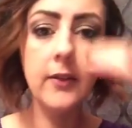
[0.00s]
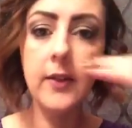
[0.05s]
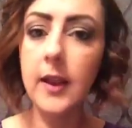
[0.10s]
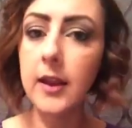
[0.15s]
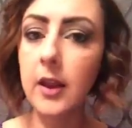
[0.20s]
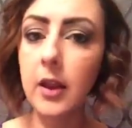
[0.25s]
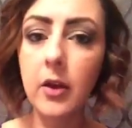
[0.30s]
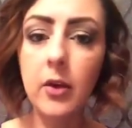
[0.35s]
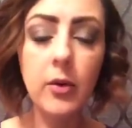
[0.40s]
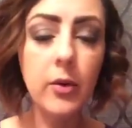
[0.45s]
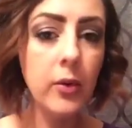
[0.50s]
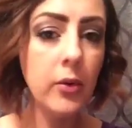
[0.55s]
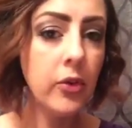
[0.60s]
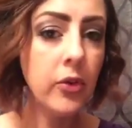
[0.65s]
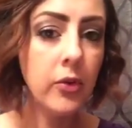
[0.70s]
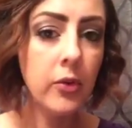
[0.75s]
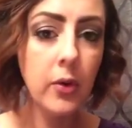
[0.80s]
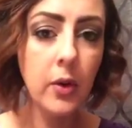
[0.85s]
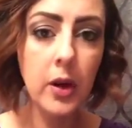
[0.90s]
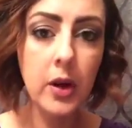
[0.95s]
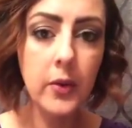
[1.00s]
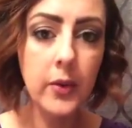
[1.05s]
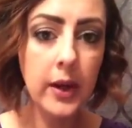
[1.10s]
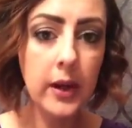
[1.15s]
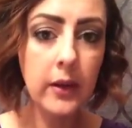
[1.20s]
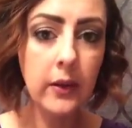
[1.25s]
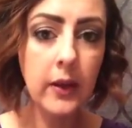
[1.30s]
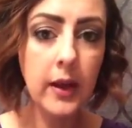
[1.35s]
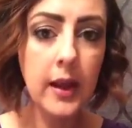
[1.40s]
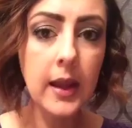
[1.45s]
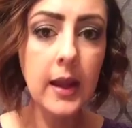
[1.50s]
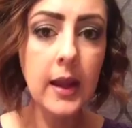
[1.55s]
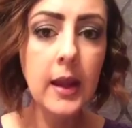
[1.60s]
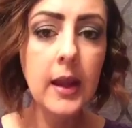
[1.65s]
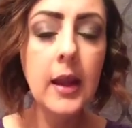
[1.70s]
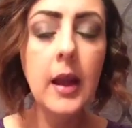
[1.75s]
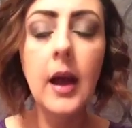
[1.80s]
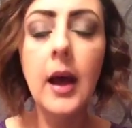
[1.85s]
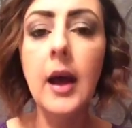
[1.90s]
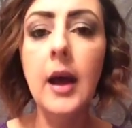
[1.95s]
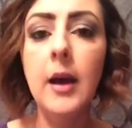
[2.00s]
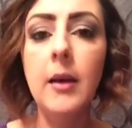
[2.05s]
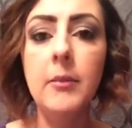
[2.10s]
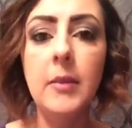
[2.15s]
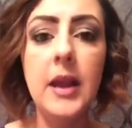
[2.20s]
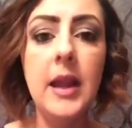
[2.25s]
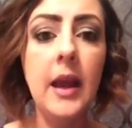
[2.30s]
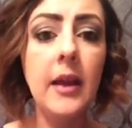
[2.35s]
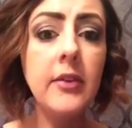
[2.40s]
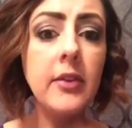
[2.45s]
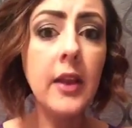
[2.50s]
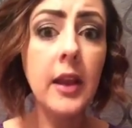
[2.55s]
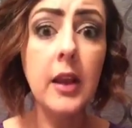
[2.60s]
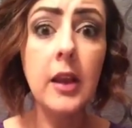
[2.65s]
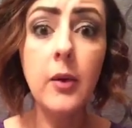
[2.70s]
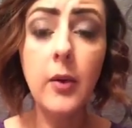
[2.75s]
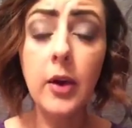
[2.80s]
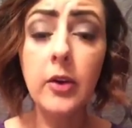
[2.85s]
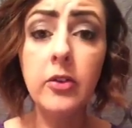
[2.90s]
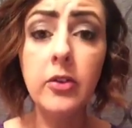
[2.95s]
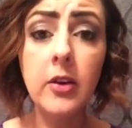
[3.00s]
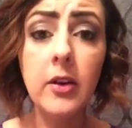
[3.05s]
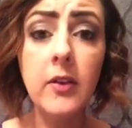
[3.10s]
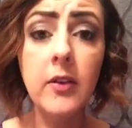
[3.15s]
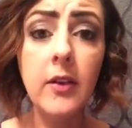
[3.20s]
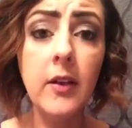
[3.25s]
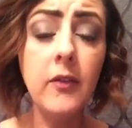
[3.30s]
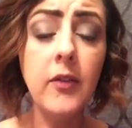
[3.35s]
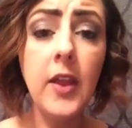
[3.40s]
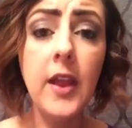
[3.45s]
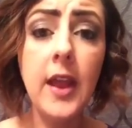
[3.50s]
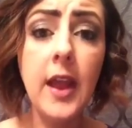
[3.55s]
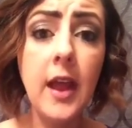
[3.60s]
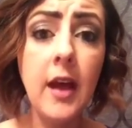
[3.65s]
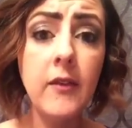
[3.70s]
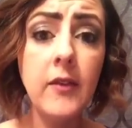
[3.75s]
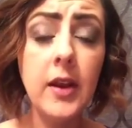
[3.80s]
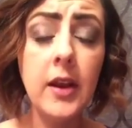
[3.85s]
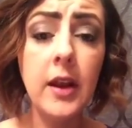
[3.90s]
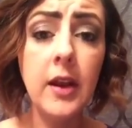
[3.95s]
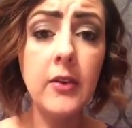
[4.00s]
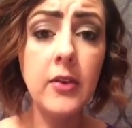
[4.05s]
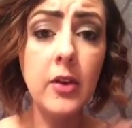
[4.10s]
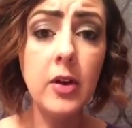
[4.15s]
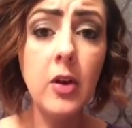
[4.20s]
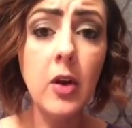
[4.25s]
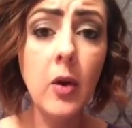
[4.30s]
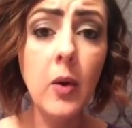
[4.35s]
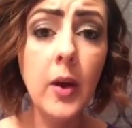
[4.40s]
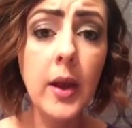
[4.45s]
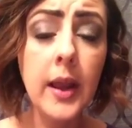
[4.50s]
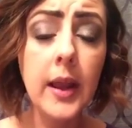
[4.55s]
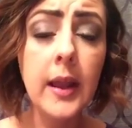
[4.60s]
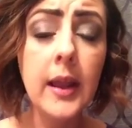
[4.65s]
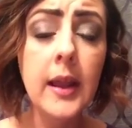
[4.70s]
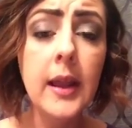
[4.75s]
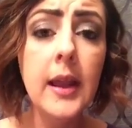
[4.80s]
They can cruise through it quickly, ask any questions if they have it as they're going.